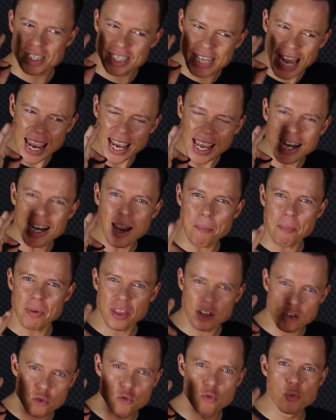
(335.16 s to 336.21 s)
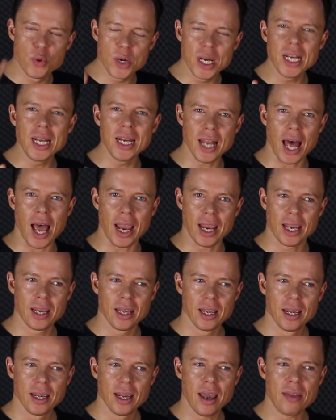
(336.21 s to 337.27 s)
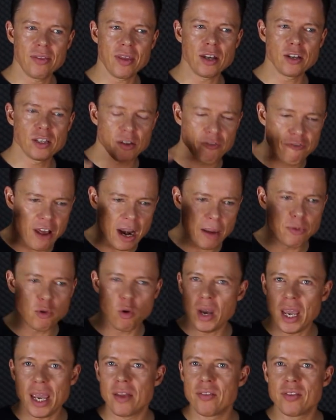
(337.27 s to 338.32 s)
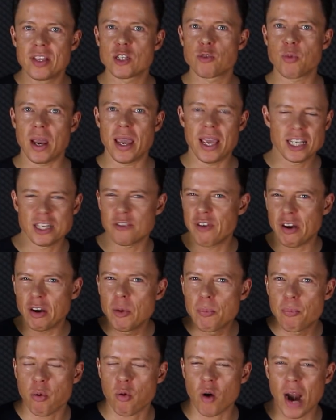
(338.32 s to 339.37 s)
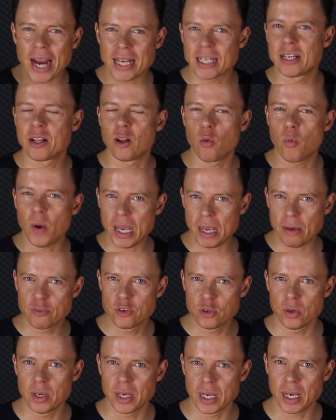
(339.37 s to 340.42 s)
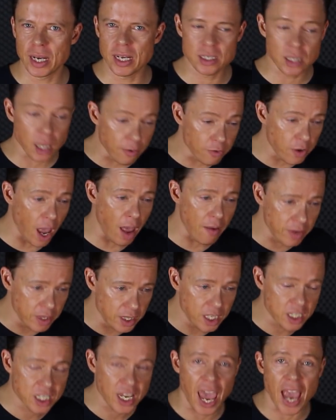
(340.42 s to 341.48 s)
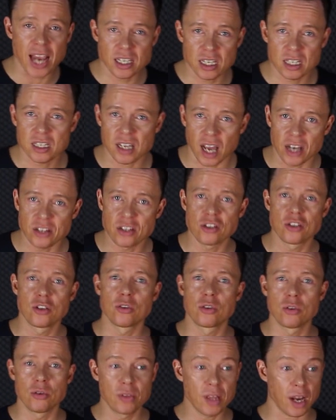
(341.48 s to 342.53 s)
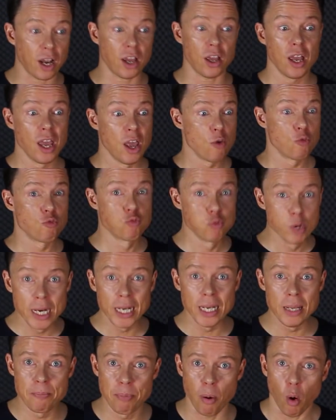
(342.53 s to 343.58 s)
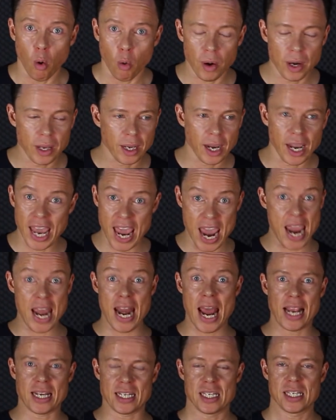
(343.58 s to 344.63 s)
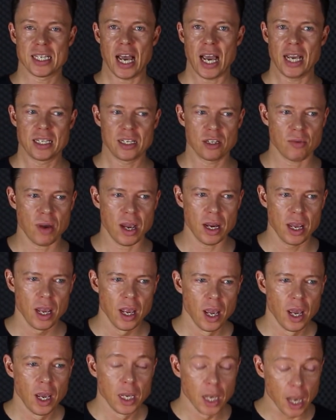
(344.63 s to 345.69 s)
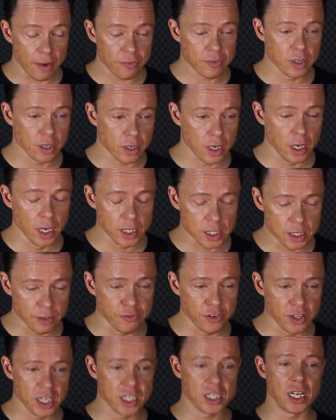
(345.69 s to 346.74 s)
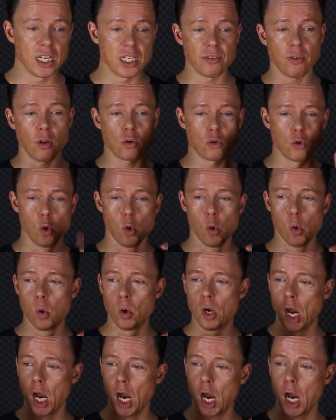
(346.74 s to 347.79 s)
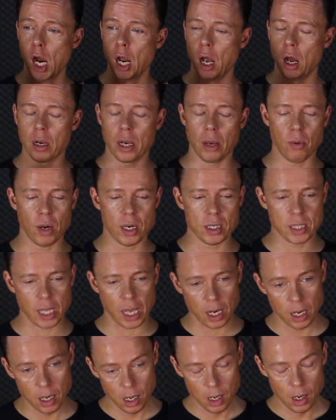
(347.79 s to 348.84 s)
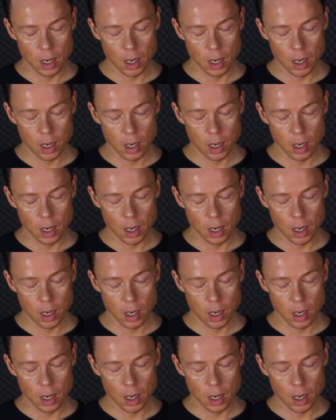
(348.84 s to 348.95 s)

take a number that you really like and then develop your ear in this way. It's a very practical way of doing it. Instead of having these exercises you do that are really boring, I hate exercises, right? You have to listen for this interval. Okay, what is that?